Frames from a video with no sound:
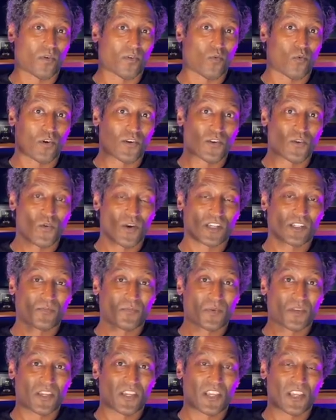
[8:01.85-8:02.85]
or
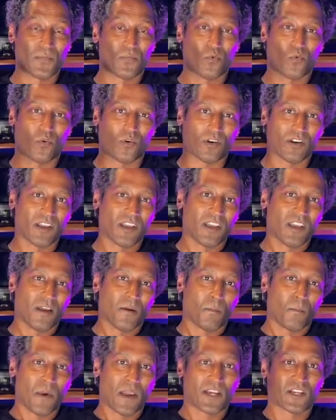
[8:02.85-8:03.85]
USB keyboard,
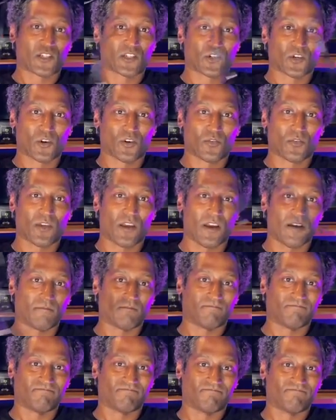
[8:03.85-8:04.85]
make sure that
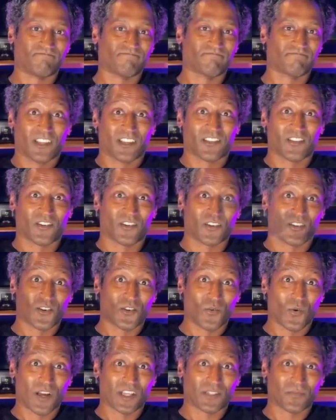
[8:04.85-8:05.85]
your
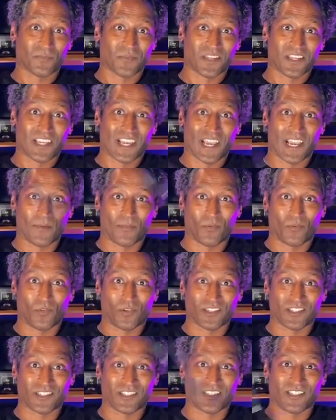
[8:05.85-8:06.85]
USB cable
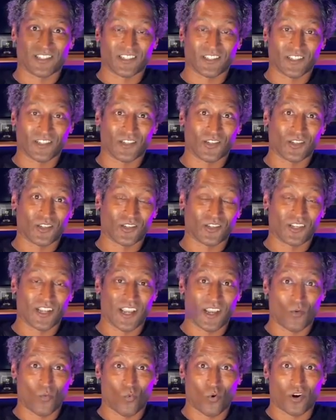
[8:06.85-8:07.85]
is in good
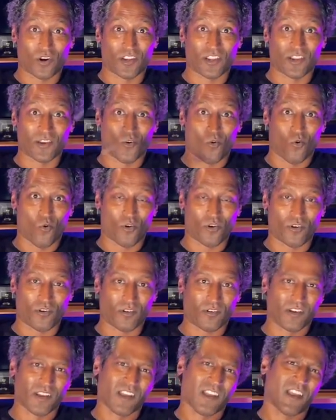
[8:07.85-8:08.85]
and working order
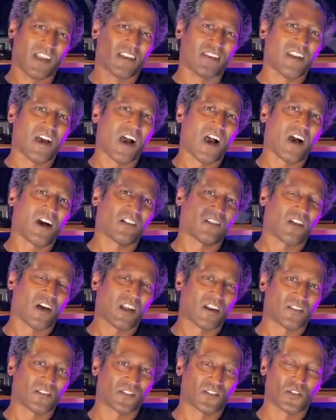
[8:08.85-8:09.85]
not a lot
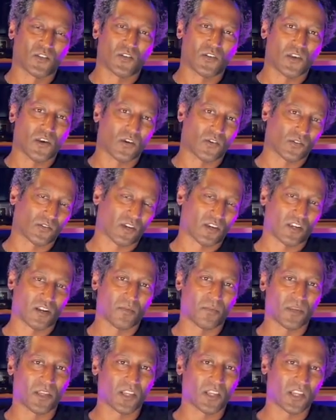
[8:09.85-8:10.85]
of studios are going to
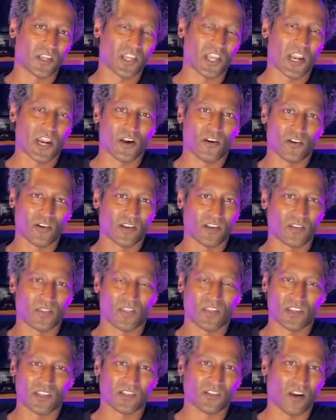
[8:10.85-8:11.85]
be carrying
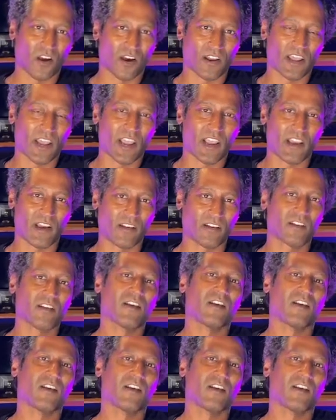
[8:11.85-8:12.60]
these on hand.